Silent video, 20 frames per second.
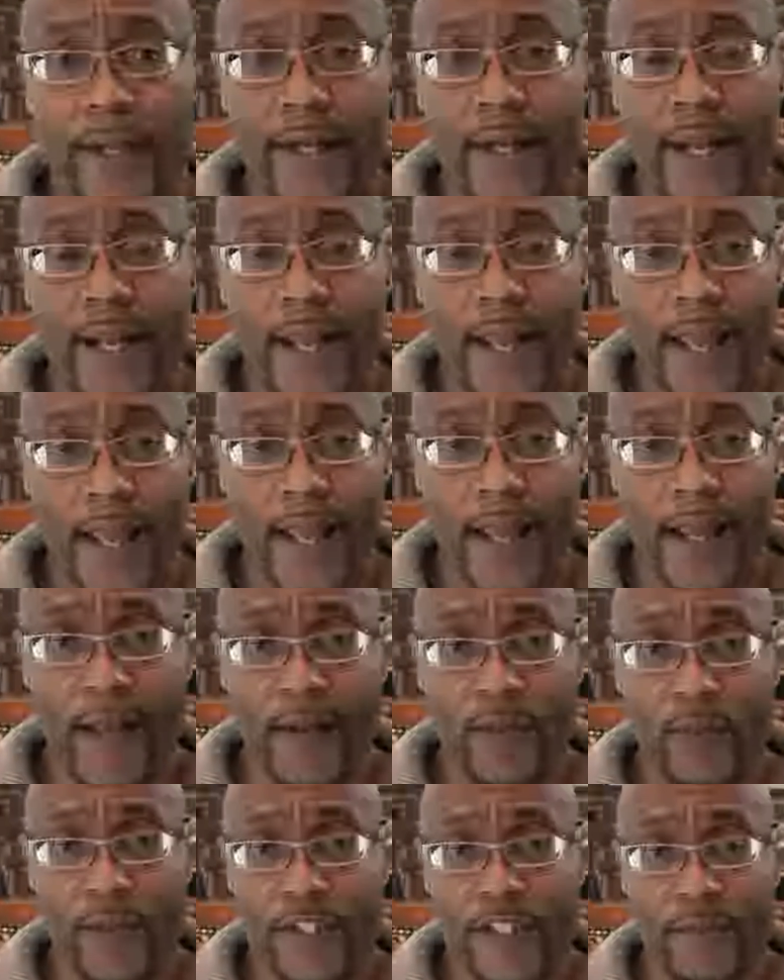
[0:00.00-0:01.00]
I
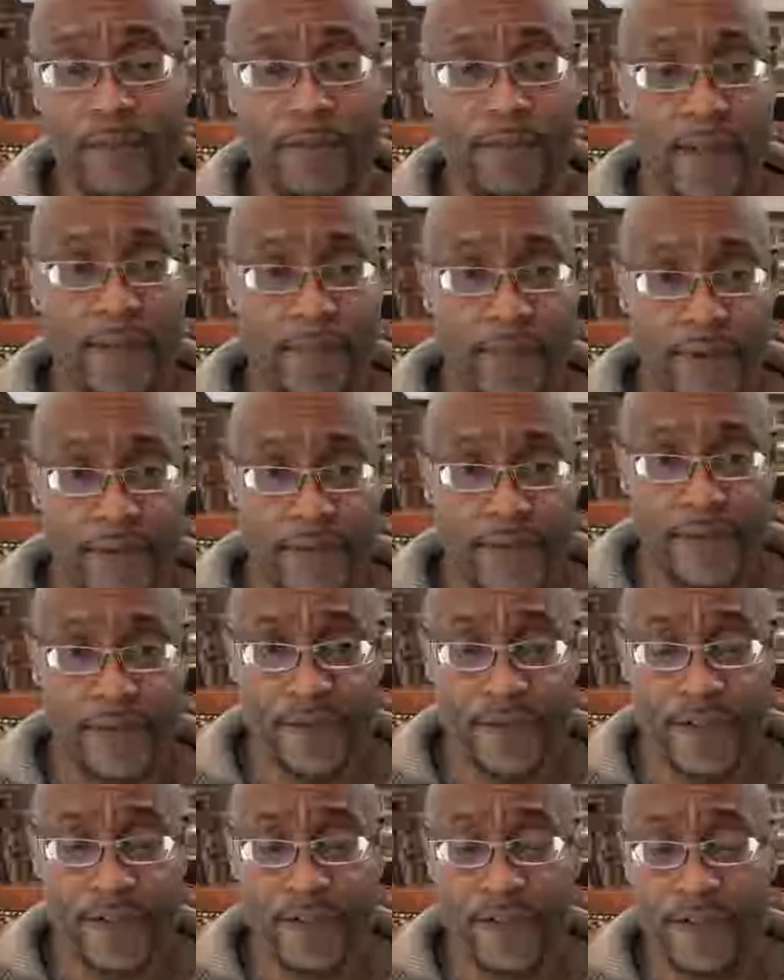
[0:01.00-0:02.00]
had with some of my brothers and
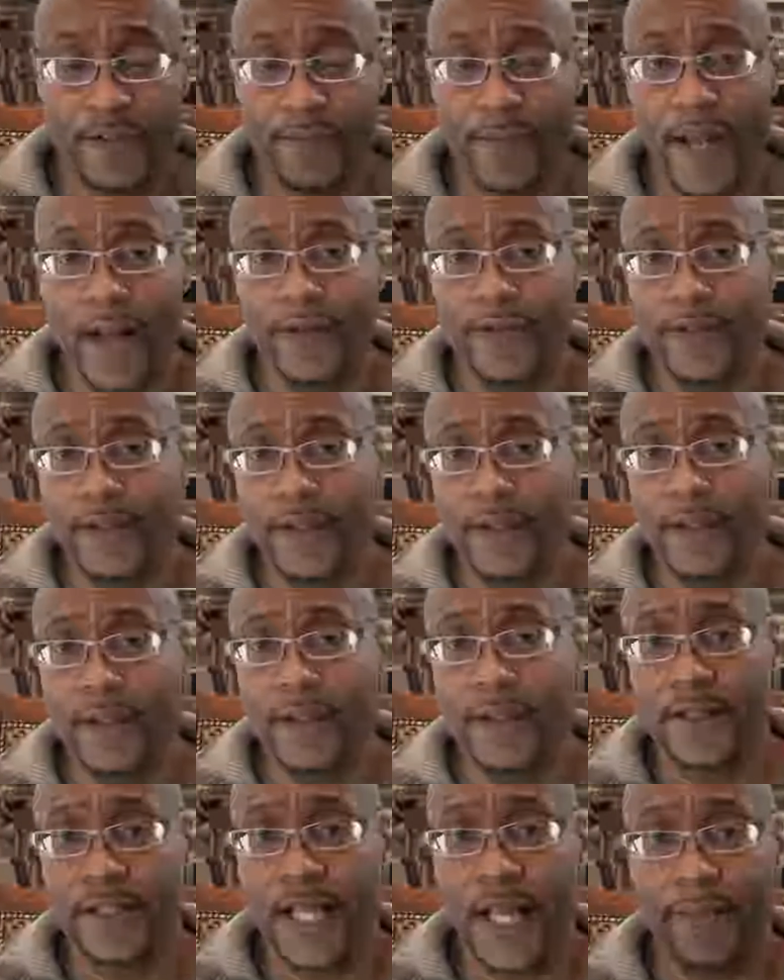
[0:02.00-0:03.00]
sisters about
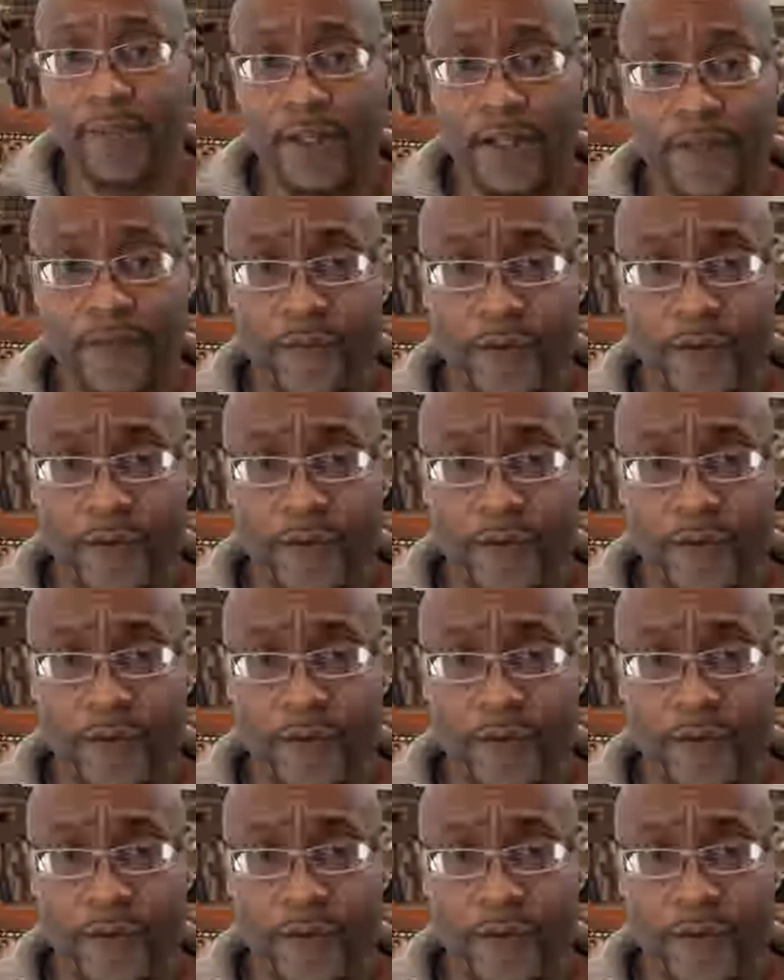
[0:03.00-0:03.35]
the topic of